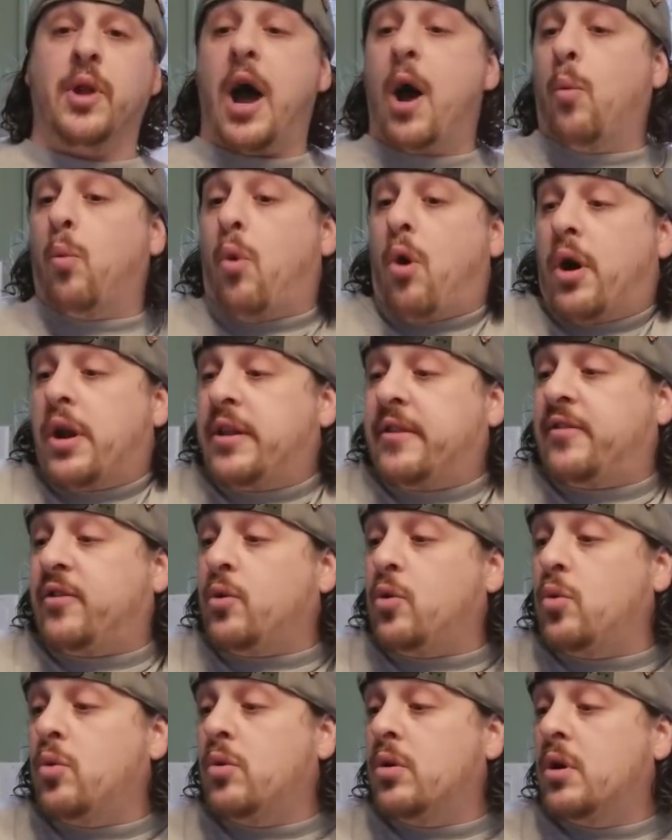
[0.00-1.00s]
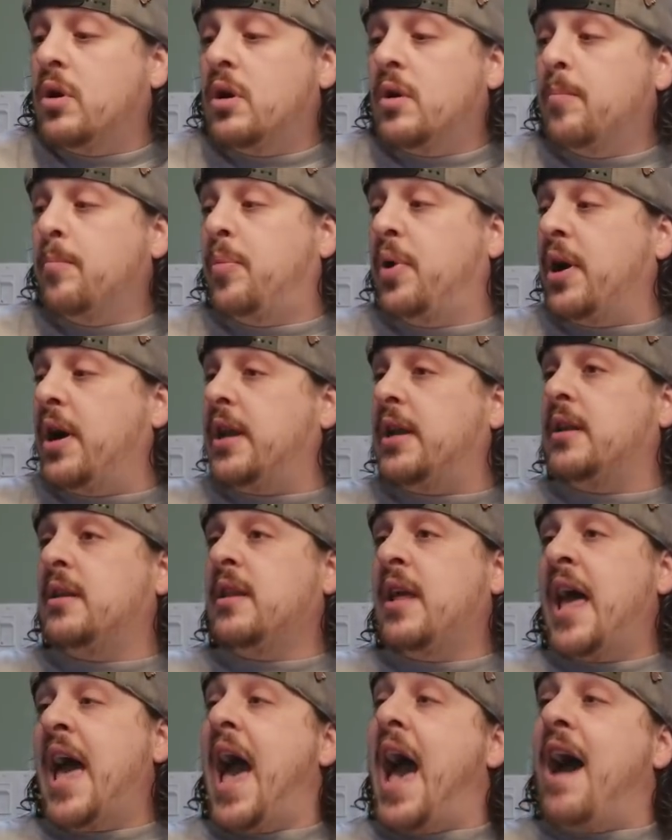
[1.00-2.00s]
I wanted to, but
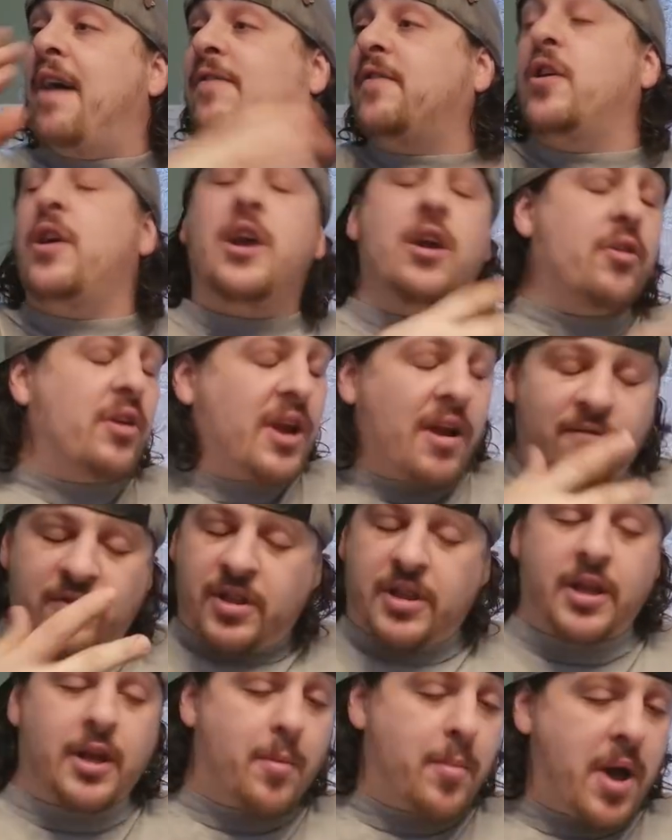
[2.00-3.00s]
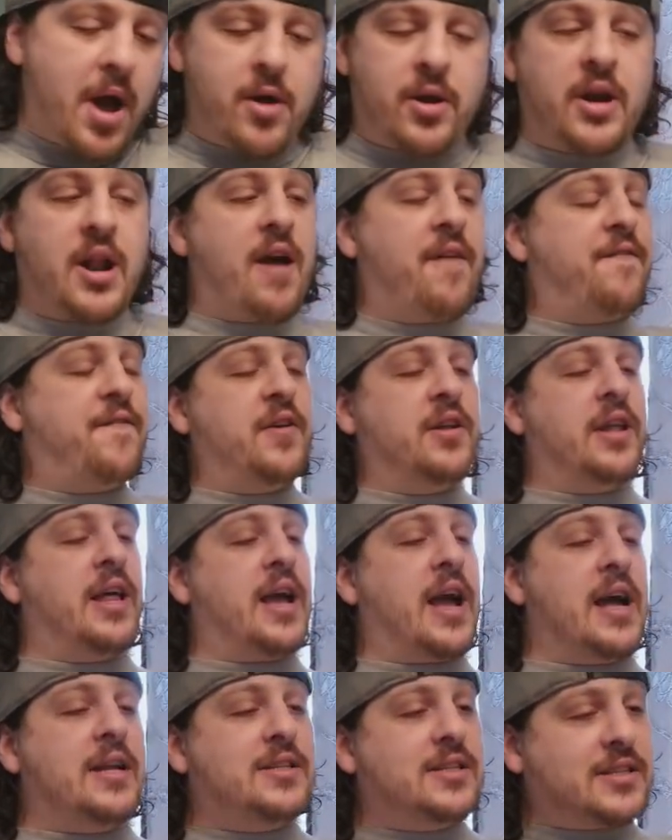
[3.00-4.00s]
after hearing everything about it, I feel
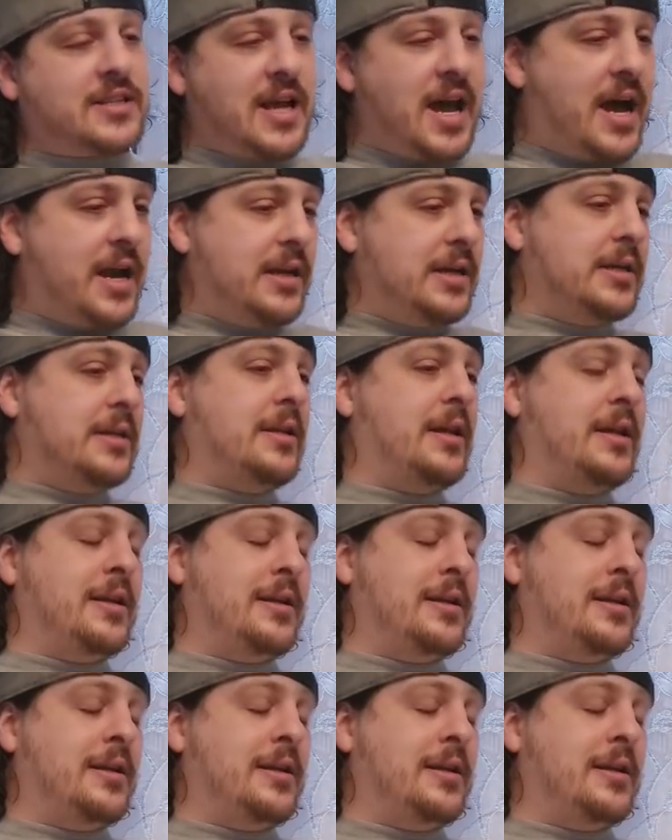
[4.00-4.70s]
like I just gotta,